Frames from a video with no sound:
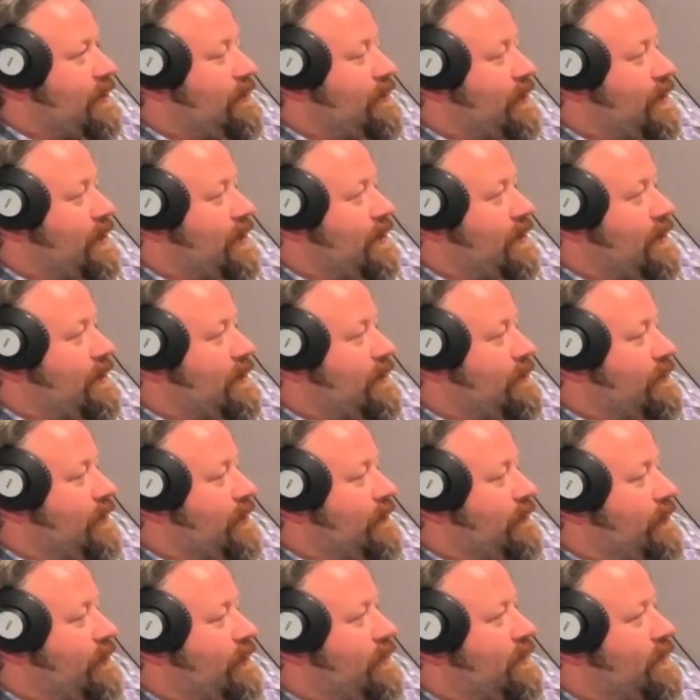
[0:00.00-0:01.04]
20th and
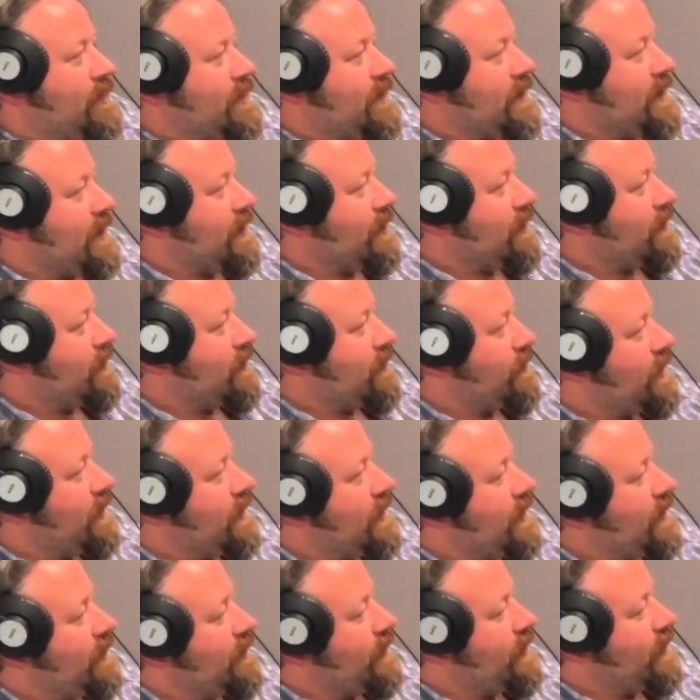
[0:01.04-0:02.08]
21st in Santa Clarita
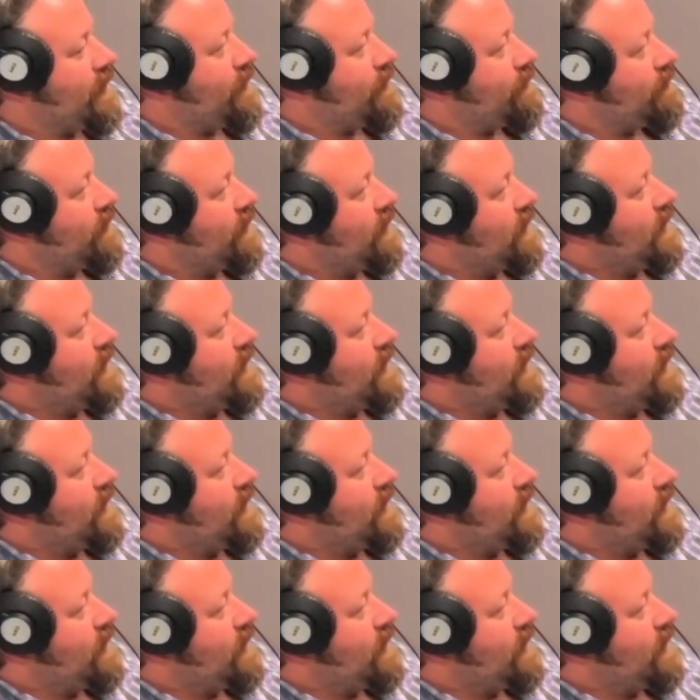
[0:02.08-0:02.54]
down there. And